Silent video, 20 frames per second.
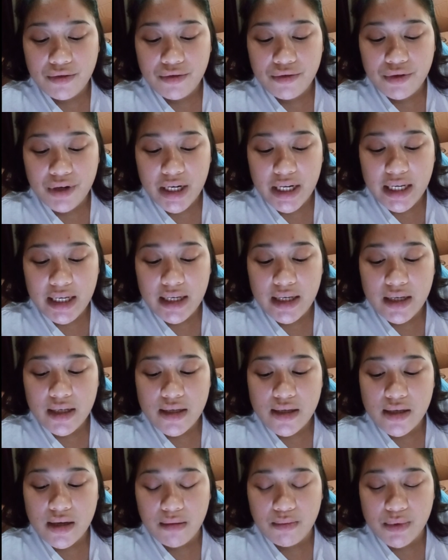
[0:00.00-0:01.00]
three
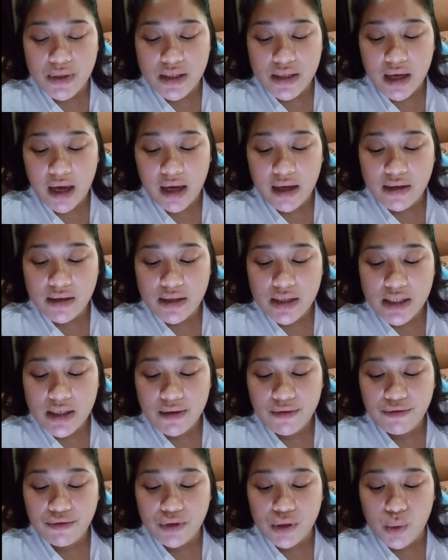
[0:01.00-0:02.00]
subscales:
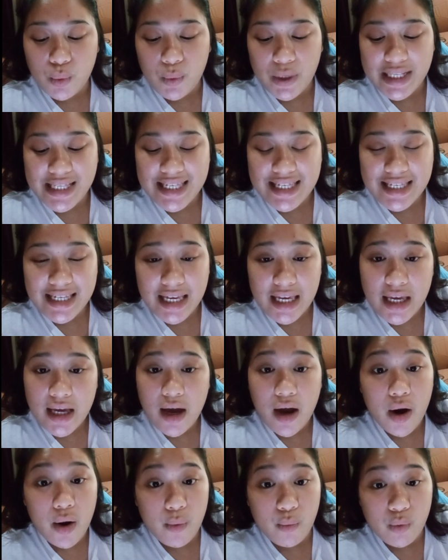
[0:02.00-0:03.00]
fluency,
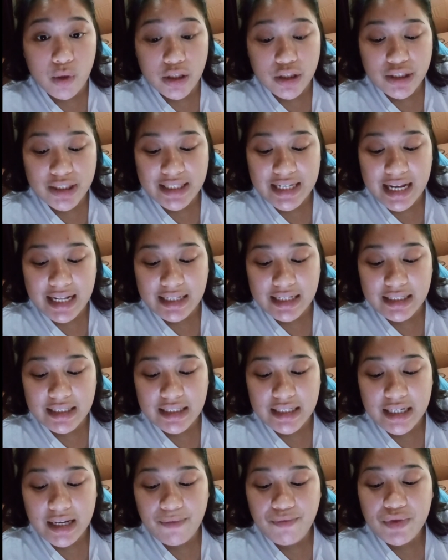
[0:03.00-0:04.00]

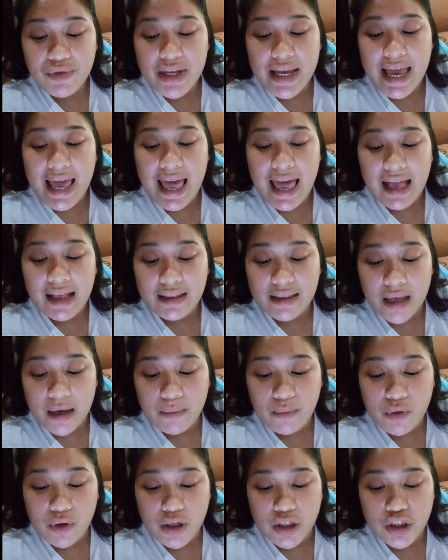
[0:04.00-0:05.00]
originality,
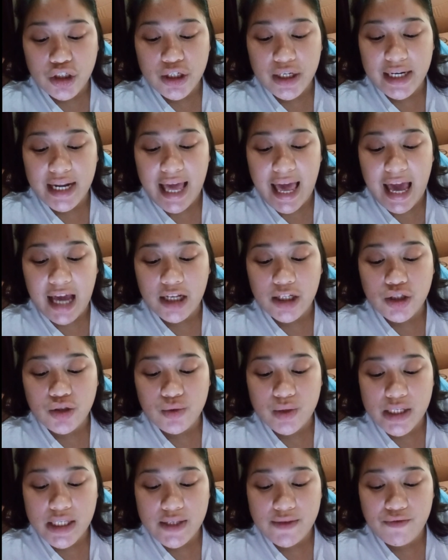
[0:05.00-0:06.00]
elaboration, and
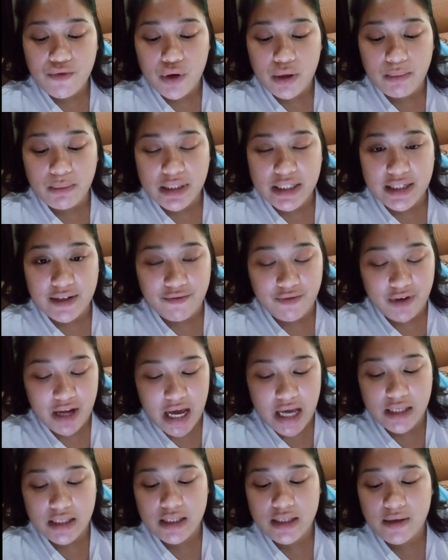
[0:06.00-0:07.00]

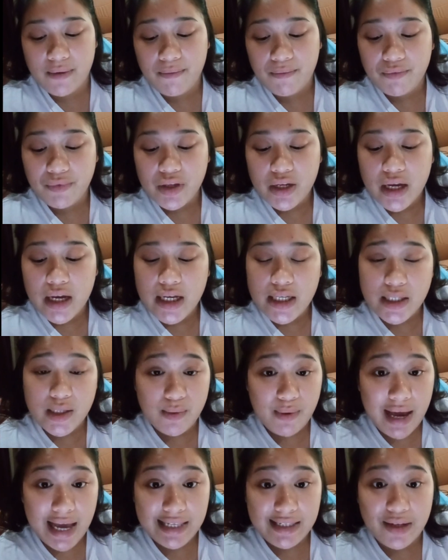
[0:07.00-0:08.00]
transformativeness.
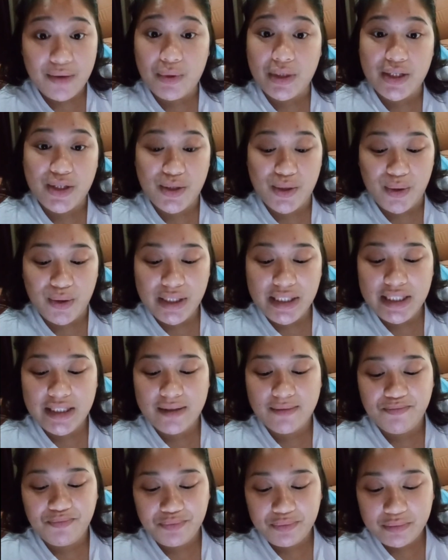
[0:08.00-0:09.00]
So as a
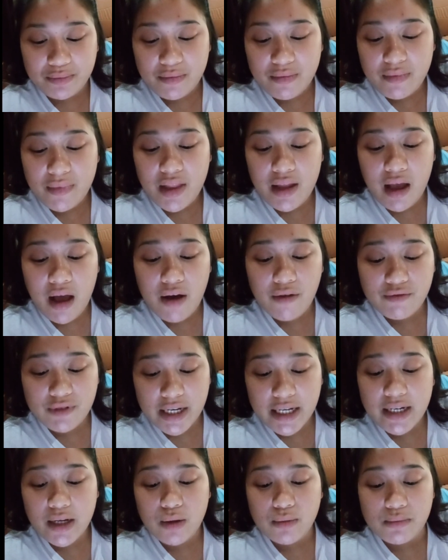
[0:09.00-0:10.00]
result of
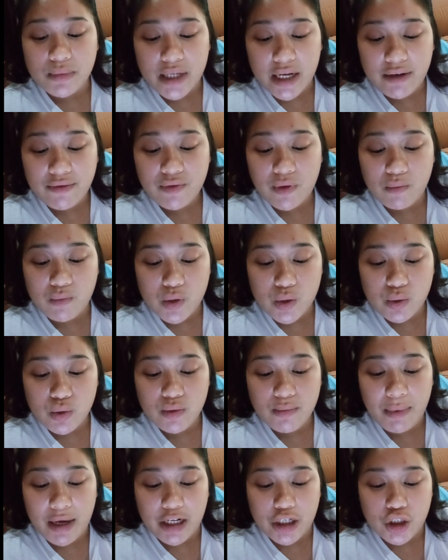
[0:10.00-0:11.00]
data obtained from
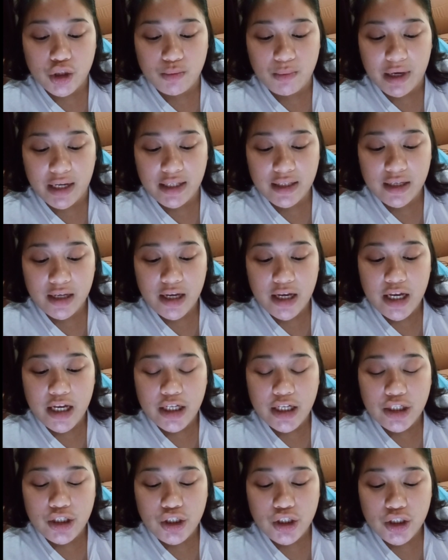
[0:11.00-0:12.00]
school management,
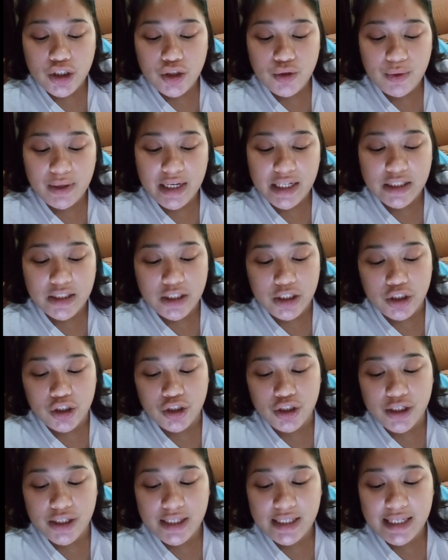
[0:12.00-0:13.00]
children and
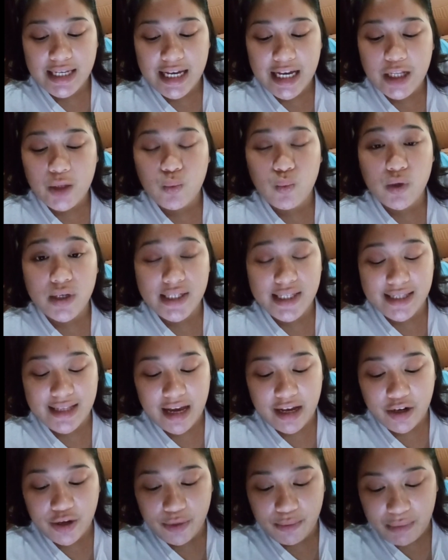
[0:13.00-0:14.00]
teachers, it was
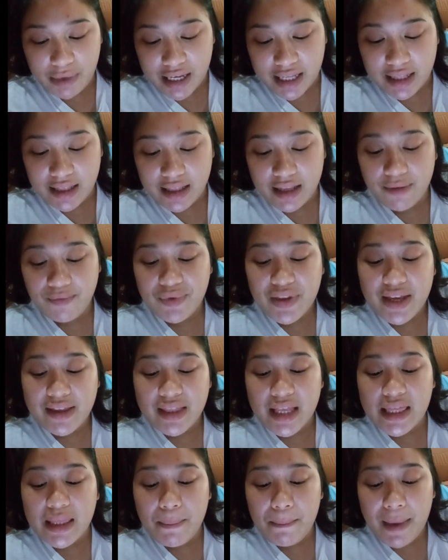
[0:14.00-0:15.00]
determined
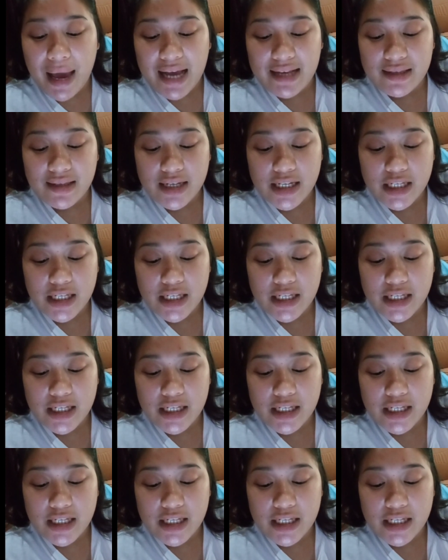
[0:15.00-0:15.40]
that the past